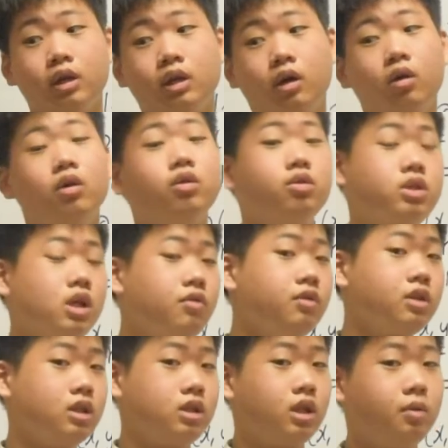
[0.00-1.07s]
Now, to solve
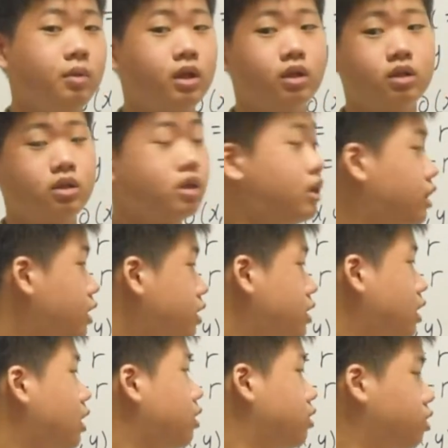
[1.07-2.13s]
a determinant, this
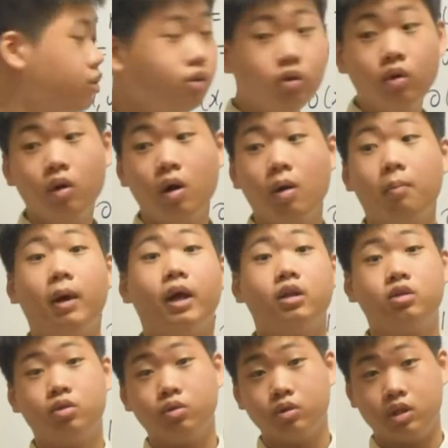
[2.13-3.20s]
2 by
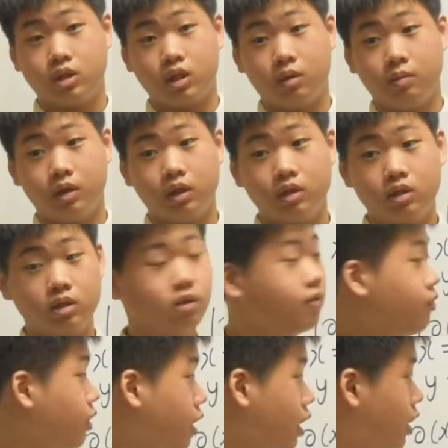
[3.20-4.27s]
2 determinant,
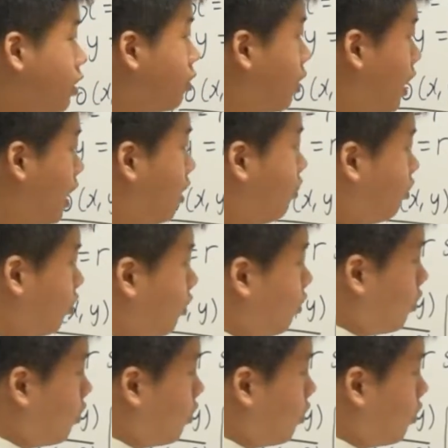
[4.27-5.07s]
you will have